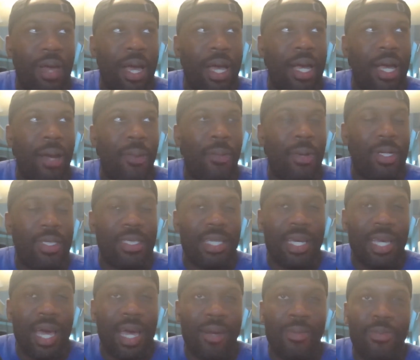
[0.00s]
I want to
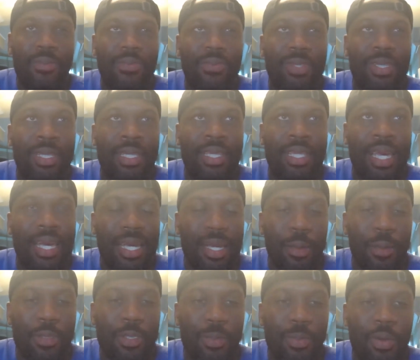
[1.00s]
say I don't think
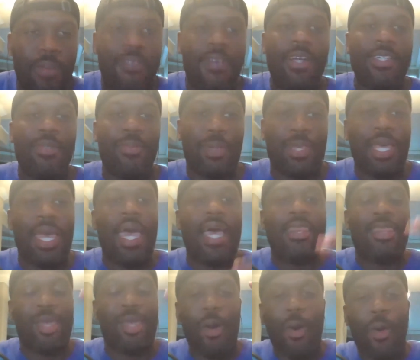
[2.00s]
he was a professor, but they
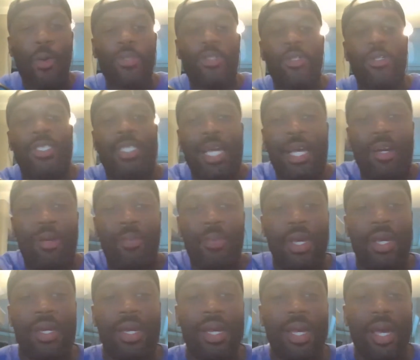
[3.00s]
had the older
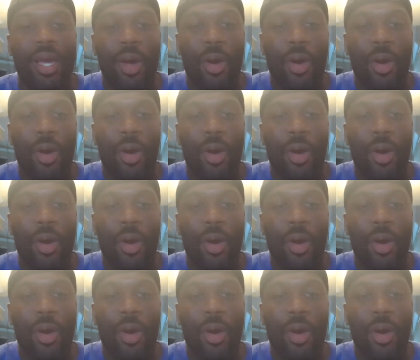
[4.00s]
gentleman